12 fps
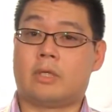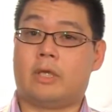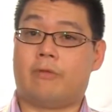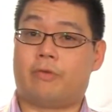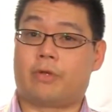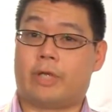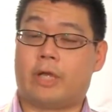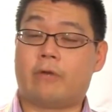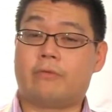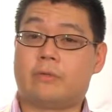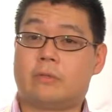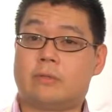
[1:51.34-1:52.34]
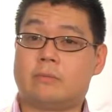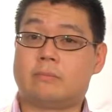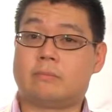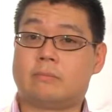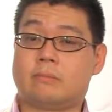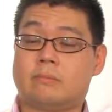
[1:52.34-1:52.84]
If you're careful,
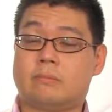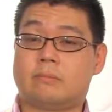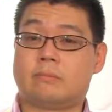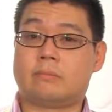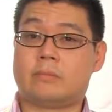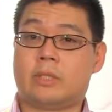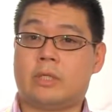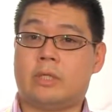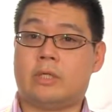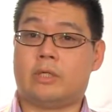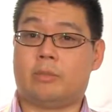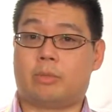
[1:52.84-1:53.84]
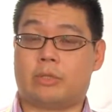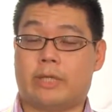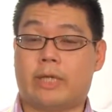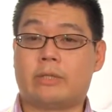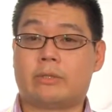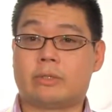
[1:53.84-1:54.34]
you
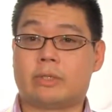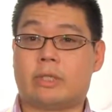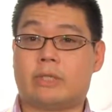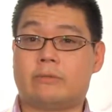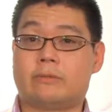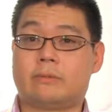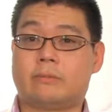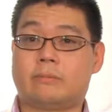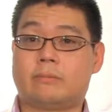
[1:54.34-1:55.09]
protect yourself,